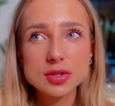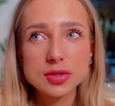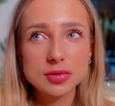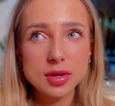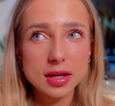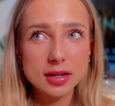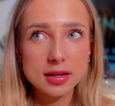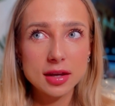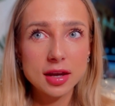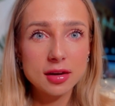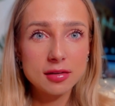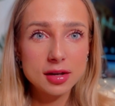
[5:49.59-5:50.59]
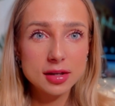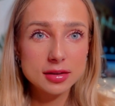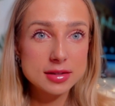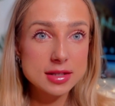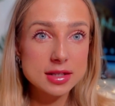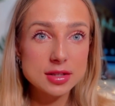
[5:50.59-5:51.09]
to like carrying
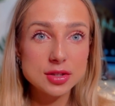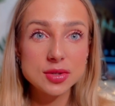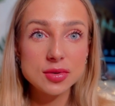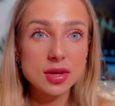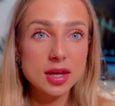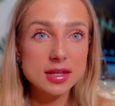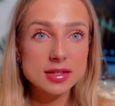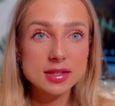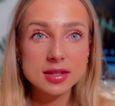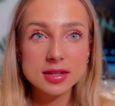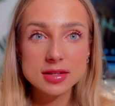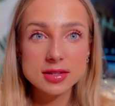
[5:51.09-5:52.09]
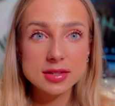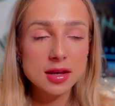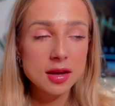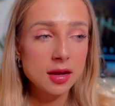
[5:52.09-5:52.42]
10 suitcases,